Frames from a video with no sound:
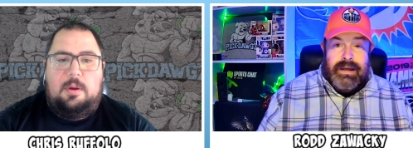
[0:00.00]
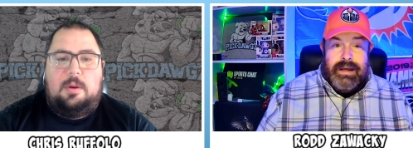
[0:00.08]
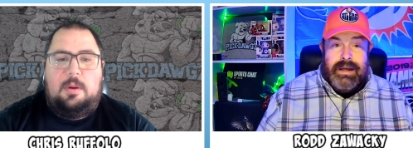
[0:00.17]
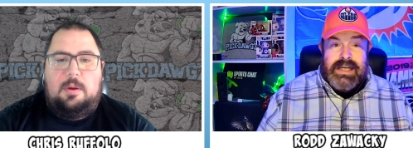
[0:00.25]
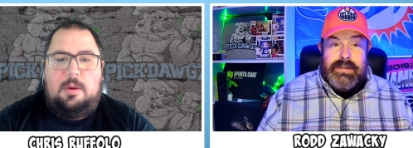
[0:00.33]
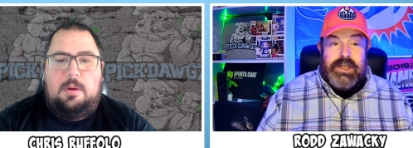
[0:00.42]

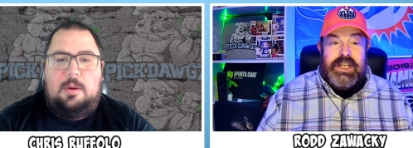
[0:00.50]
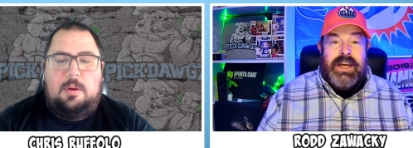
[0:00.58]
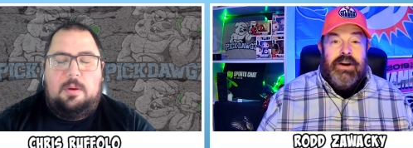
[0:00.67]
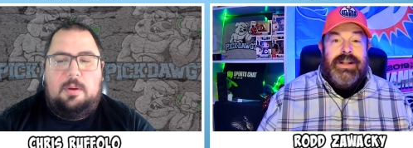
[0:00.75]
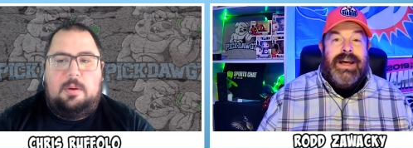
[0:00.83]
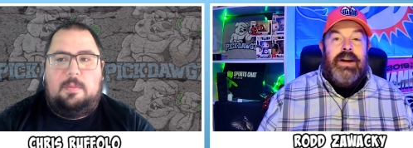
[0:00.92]
Speaker 1: especially
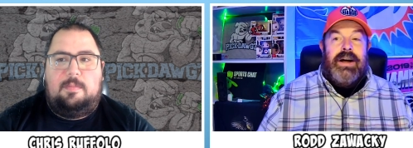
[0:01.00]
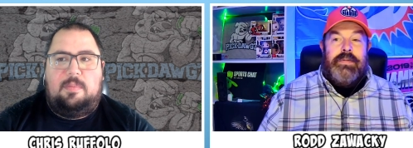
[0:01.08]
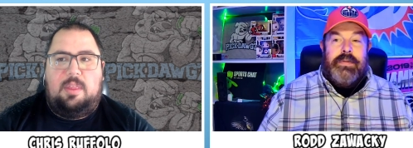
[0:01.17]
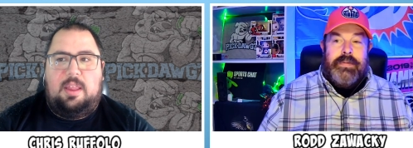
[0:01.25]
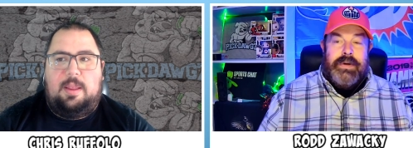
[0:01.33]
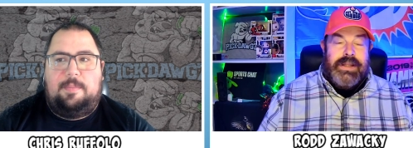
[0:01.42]
Carolina
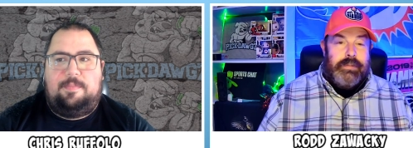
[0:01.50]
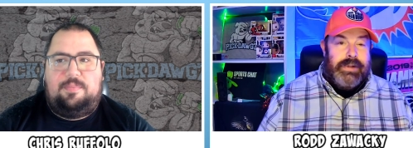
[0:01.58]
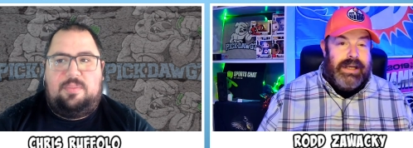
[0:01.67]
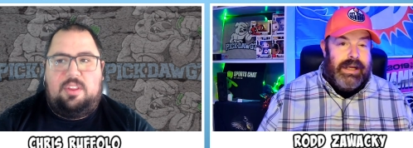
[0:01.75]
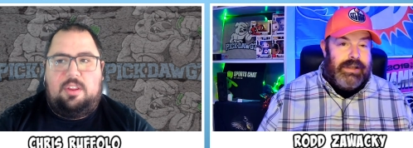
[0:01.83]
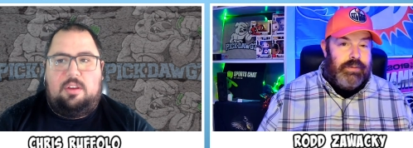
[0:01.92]
off of
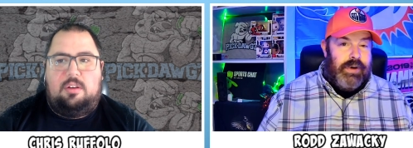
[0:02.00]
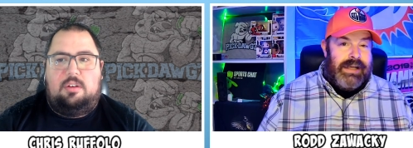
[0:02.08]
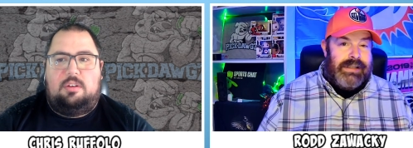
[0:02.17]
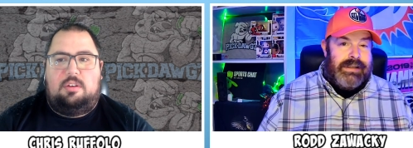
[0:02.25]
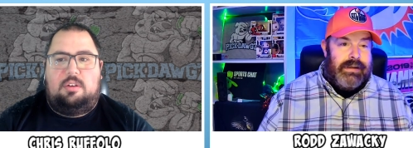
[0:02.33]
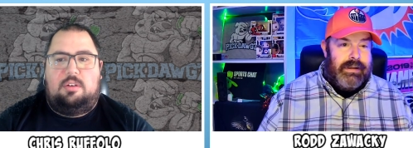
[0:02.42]
3 days
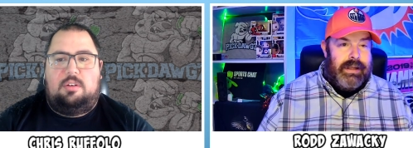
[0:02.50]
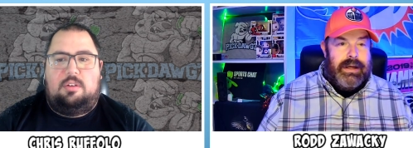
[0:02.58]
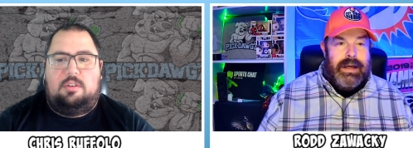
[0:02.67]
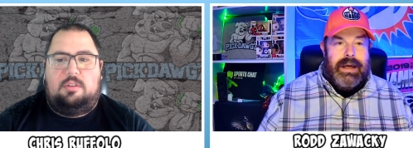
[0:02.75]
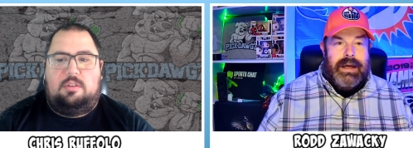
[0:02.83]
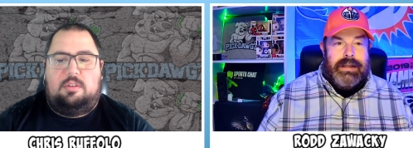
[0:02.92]
rest.
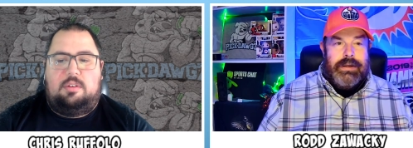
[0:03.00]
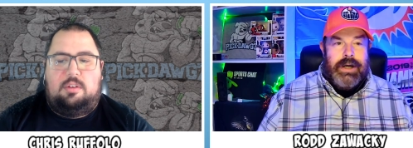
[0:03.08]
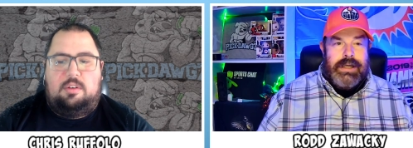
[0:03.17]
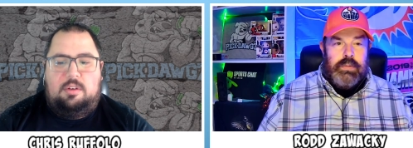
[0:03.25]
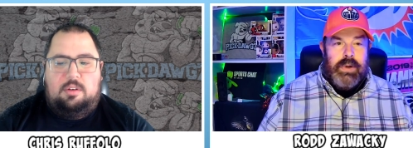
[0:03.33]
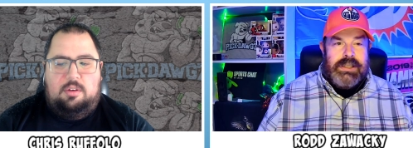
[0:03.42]
They had their
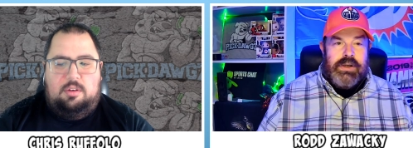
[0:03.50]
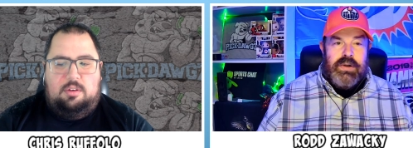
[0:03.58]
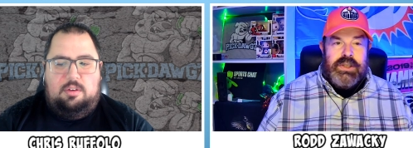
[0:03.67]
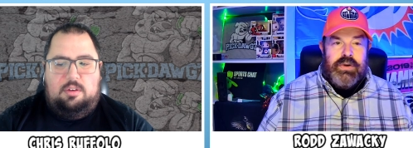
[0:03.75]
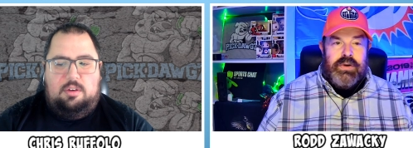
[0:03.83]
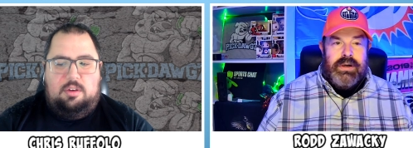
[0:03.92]
nice West
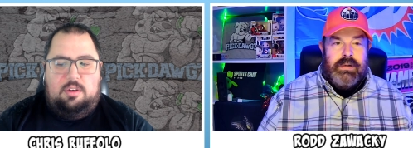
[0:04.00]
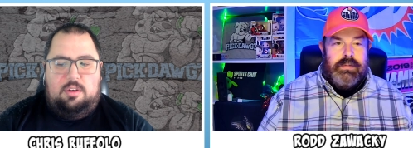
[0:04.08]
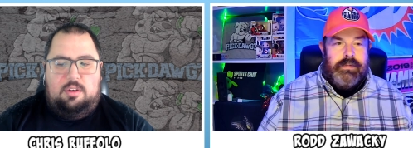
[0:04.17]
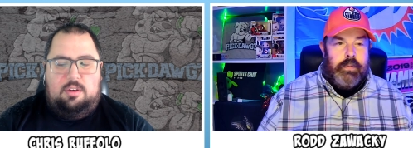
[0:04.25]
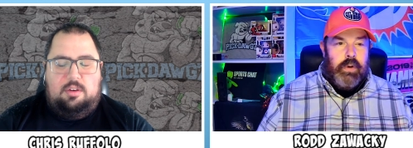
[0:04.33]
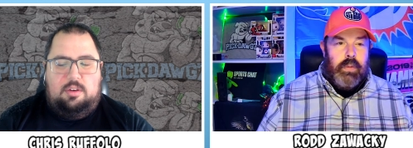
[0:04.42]
Coast tour and
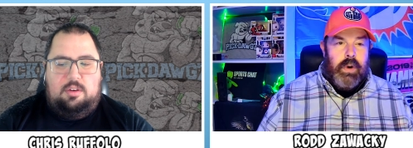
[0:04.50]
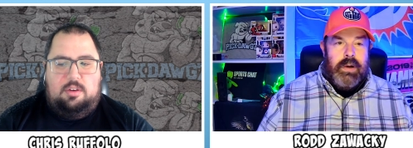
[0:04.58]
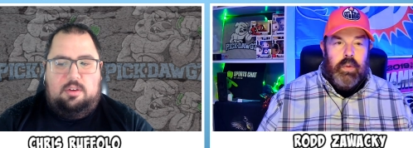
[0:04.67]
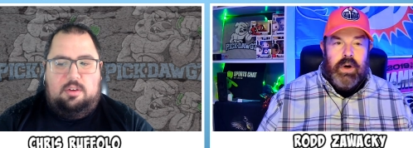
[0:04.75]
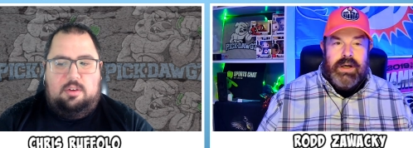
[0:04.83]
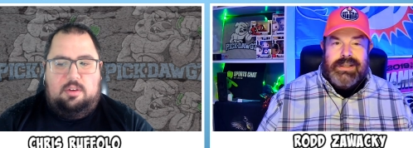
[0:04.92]

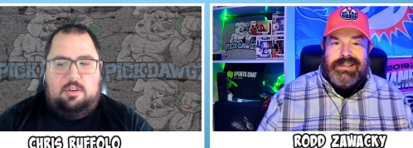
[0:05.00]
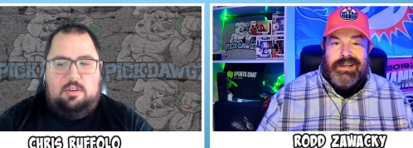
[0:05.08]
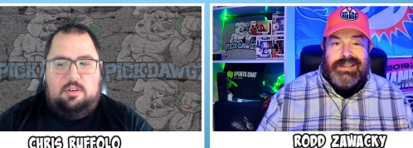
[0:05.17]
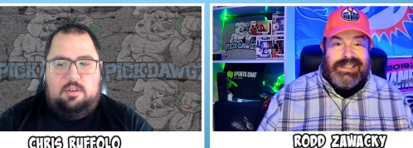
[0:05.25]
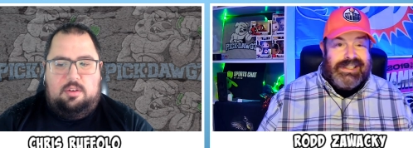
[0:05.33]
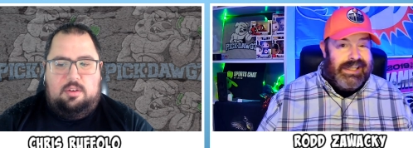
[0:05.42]
4-1-1 to
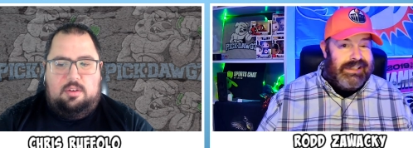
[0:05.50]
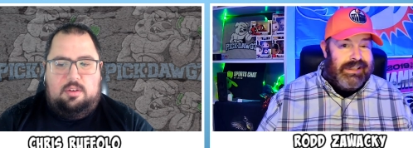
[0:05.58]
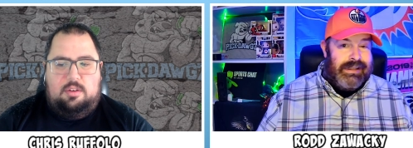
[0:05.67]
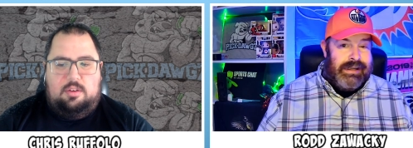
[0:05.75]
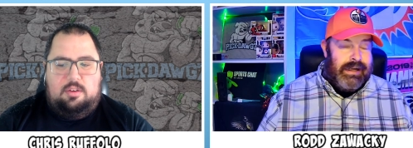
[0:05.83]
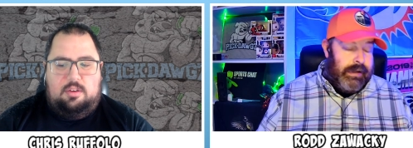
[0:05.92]
start the
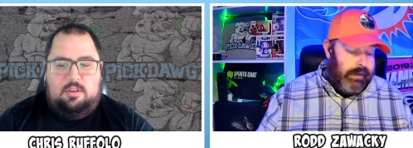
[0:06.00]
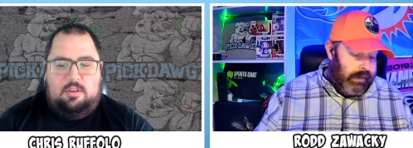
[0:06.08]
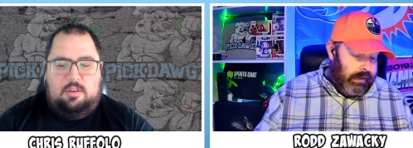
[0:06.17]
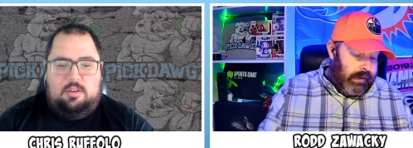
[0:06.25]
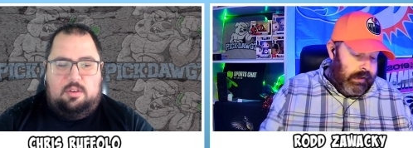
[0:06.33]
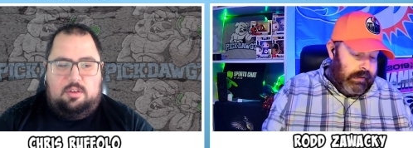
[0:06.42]
season.
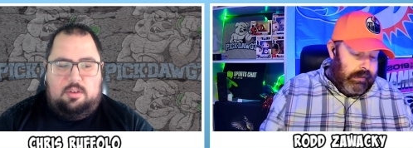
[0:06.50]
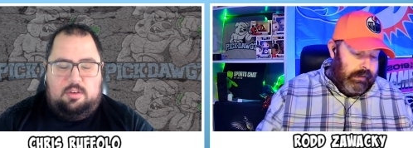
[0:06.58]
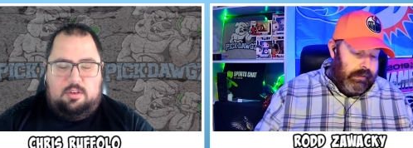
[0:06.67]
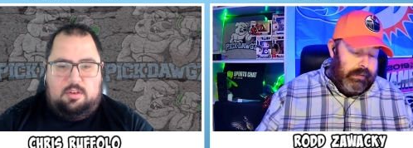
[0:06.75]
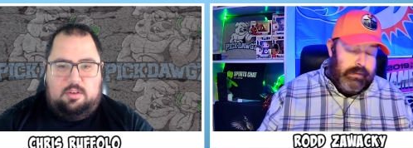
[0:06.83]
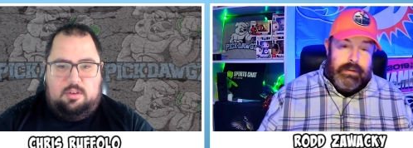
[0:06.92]

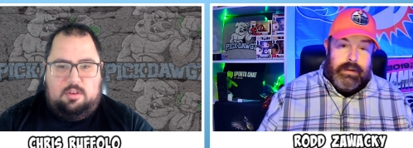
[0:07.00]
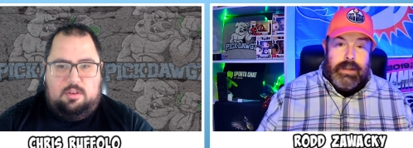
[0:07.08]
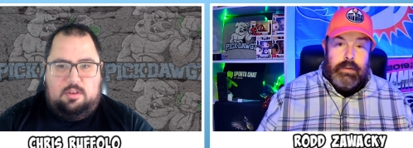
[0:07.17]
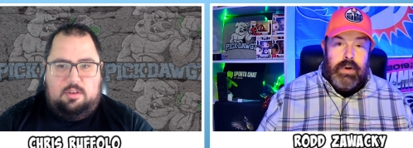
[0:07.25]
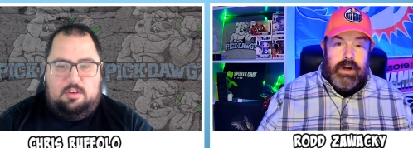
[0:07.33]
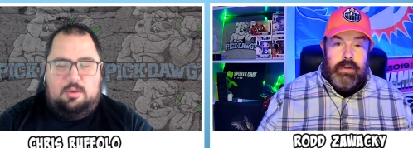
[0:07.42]

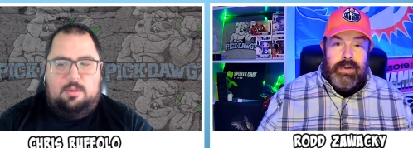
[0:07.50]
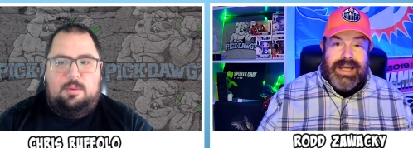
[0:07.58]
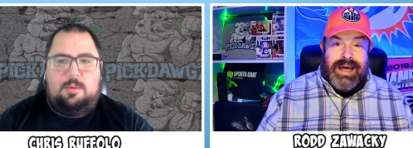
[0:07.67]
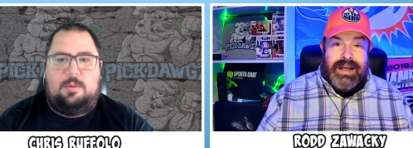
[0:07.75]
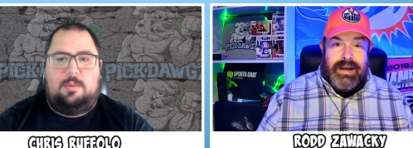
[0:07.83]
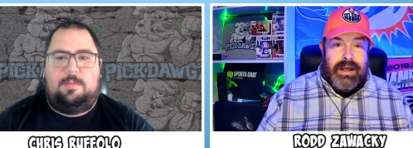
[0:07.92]
Nothing wrong with
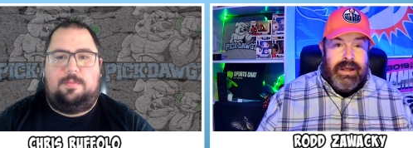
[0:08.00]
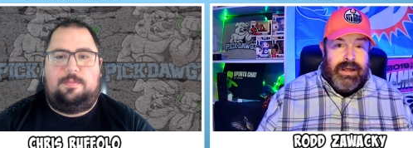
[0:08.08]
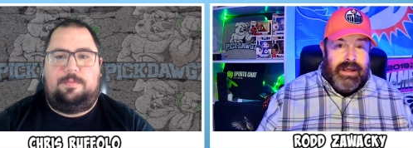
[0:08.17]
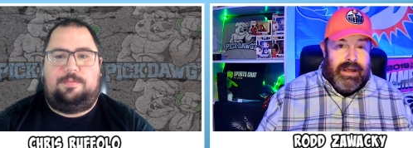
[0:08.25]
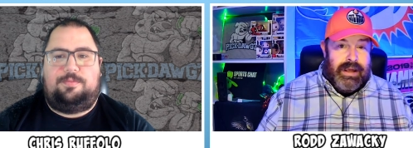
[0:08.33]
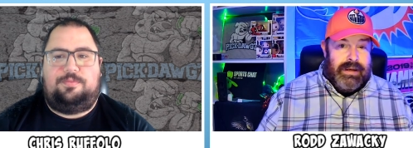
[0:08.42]
that.
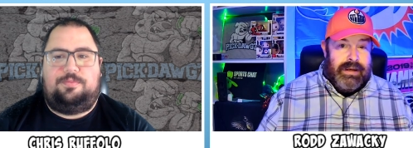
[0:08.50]
And